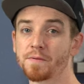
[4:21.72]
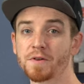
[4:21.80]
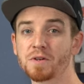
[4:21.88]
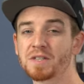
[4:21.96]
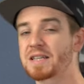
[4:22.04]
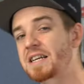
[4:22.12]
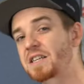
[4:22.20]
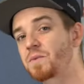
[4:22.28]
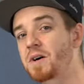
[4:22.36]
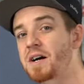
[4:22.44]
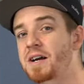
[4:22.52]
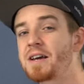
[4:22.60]
reviews and that's
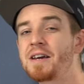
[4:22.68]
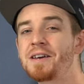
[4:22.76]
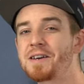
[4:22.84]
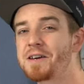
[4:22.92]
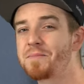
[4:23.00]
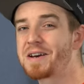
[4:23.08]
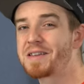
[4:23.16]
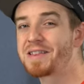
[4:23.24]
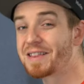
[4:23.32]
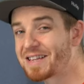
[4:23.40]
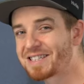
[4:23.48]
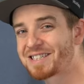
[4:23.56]
why it made
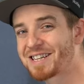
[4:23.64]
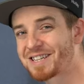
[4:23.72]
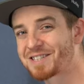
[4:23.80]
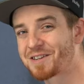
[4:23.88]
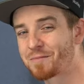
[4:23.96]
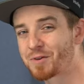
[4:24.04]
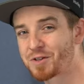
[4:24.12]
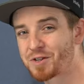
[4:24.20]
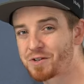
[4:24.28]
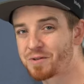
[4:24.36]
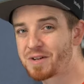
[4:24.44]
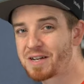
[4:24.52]
the list as
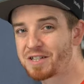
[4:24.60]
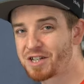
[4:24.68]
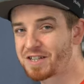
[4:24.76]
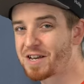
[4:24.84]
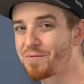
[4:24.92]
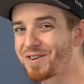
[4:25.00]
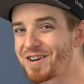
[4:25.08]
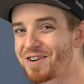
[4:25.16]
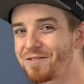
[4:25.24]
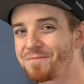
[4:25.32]
#2. Check that one out.